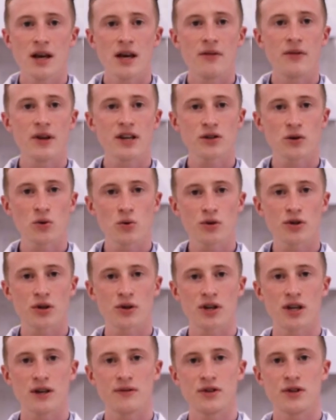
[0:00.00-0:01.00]
This also
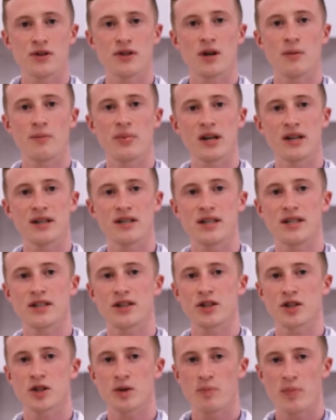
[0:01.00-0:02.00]
gives you the ability to
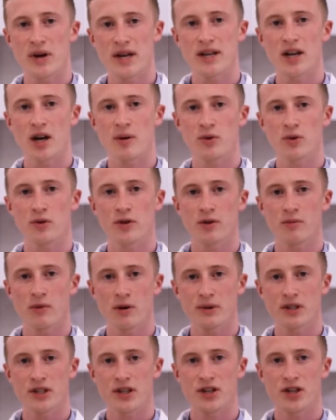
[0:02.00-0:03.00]
speed up your
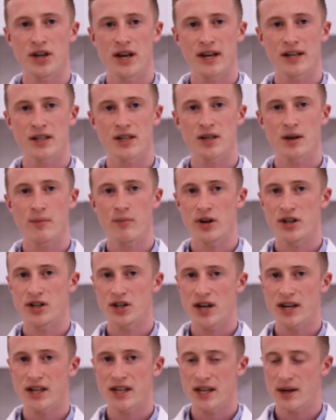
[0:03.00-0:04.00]
thermometer checks by
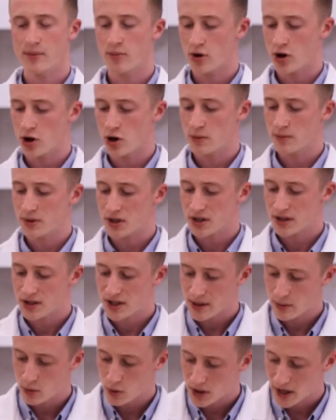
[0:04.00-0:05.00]
checking probes
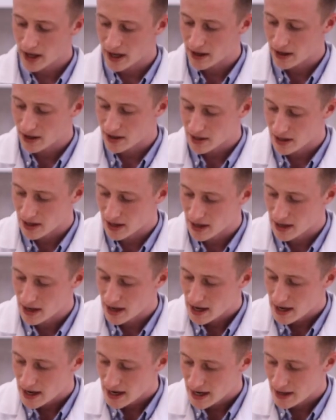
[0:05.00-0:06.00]
simultaneously
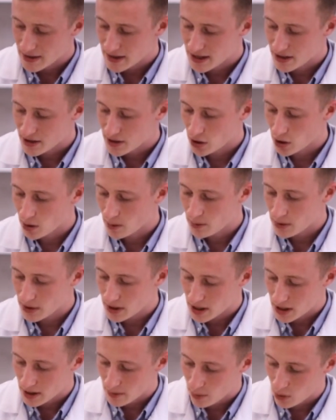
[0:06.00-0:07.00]
in these top
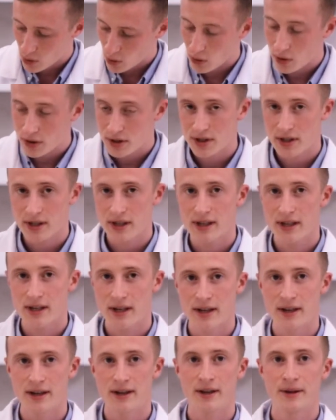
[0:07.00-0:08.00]
ports
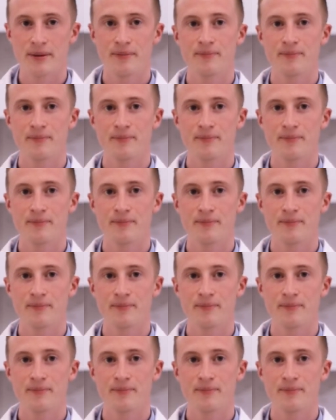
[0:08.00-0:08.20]
here,